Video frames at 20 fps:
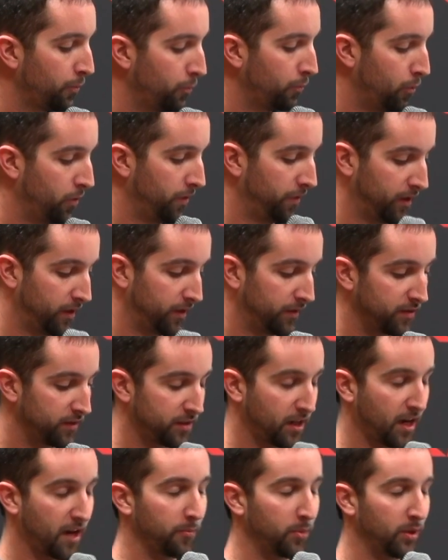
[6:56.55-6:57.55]
One thing that's
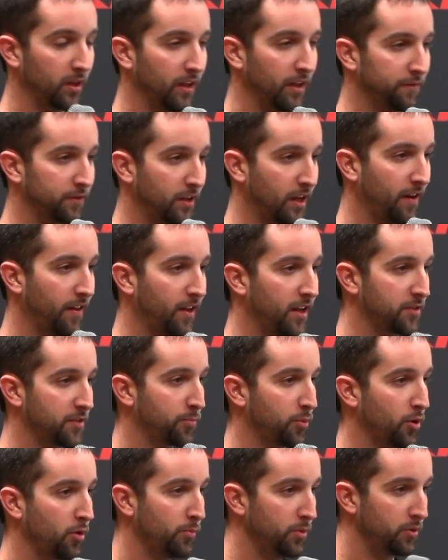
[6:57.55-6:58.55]
kind of been left out of that is
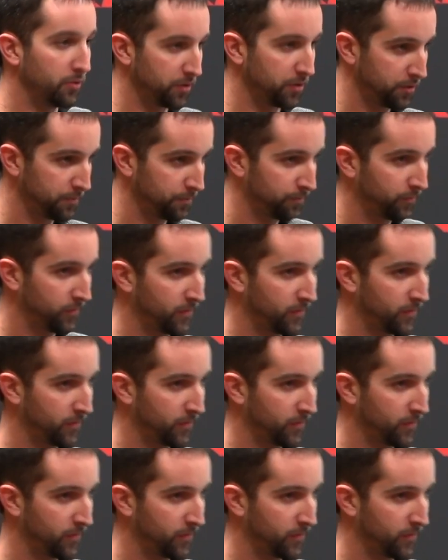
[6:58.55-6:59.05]
Pro Boost.